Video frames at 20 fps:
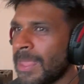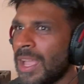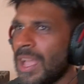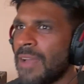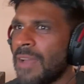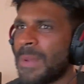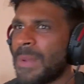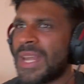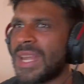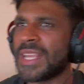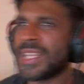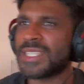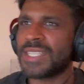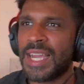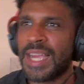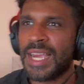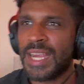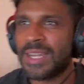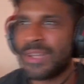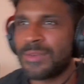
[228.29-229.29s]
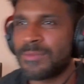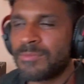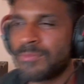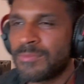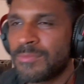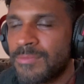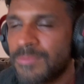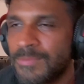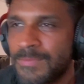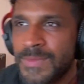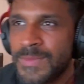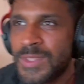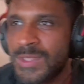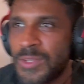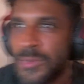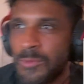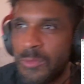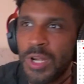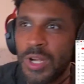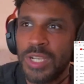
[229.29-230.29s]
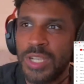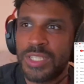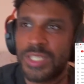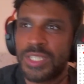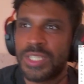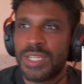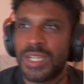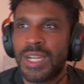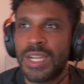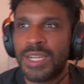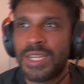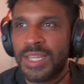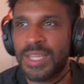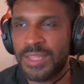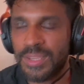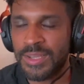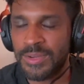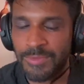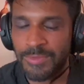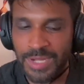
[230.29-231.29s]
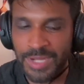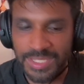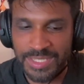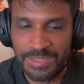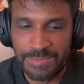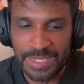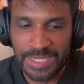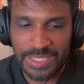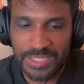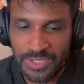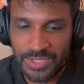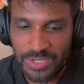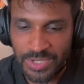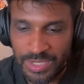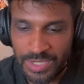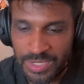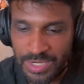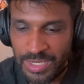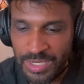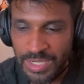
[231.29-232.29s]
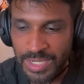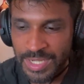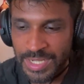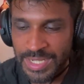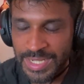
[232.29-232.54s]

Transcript: I've been excited to watch another Watame song